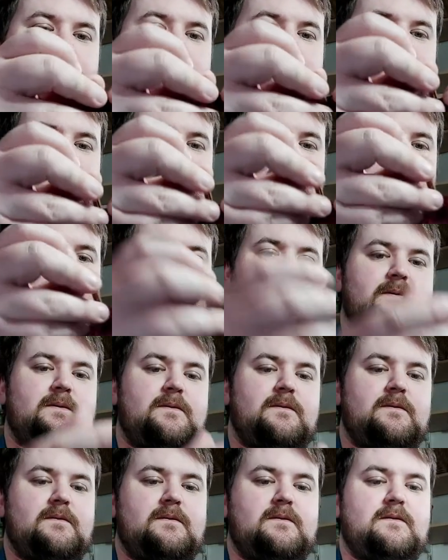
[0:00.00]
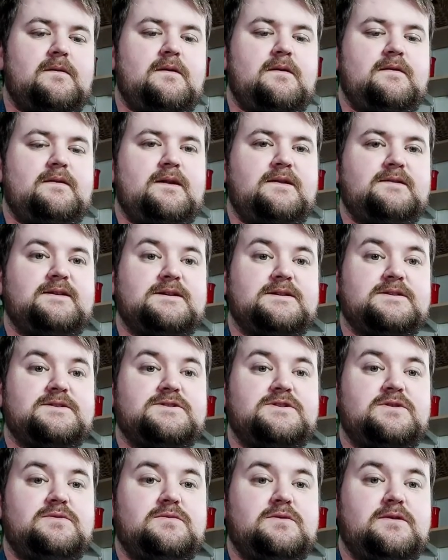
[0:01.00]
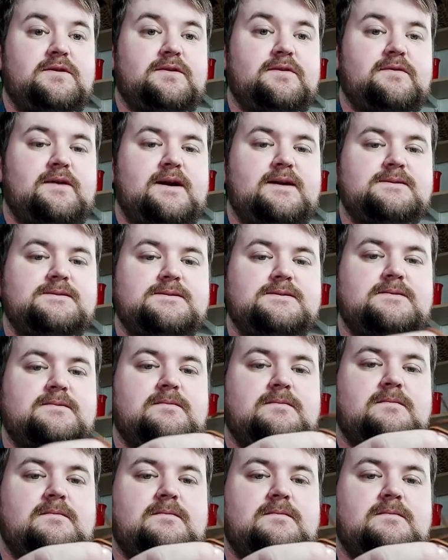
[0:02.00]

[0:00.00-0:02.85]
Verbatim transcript: bring it up, then take the two other ends,